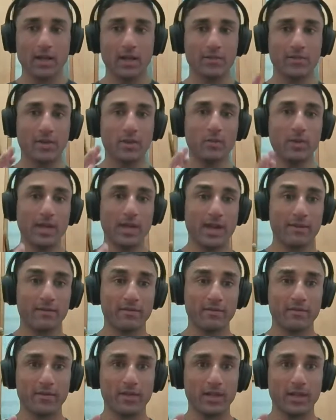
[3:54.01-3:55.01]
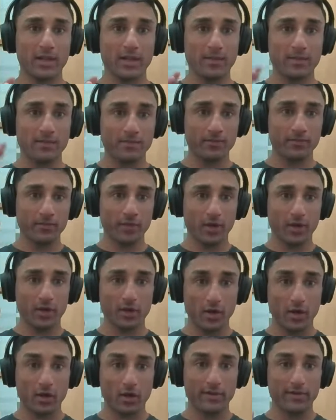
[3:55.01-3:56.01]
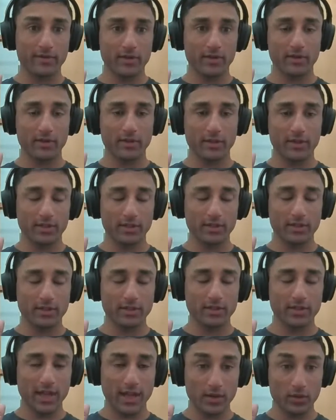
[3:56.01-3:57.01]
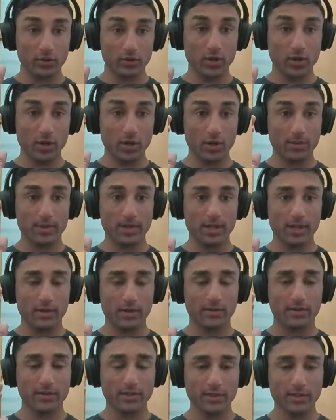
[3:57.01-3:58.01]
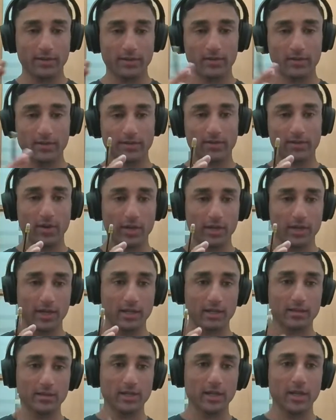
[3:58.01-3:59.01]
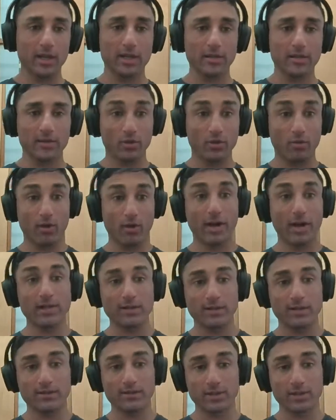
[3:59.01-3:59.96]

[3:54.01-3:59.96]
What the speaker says: And then we have the offer, the sales copy, the stuff on the front end, the creative